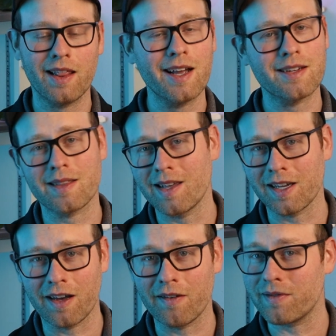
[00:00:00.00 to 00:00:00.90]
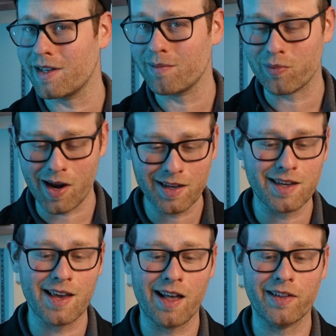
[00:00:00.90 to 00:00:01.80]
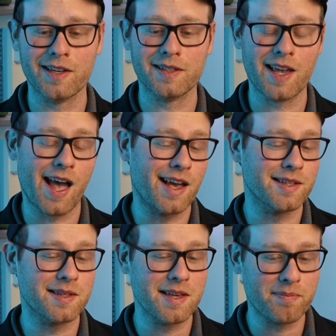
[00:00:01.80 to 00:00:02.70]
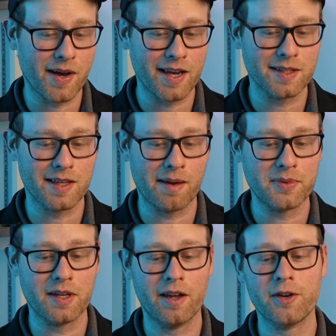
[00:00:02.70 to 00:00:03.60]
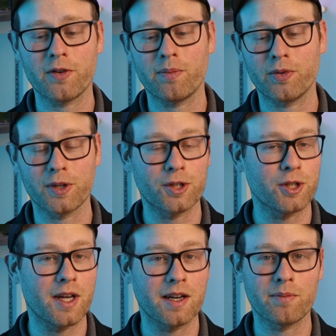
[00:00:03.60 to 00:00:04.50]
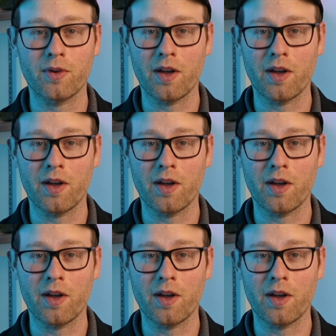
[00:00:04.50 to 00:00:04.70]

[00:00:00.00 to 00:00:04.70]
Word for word: and I like to think of the brachialis as the biceps underappreciated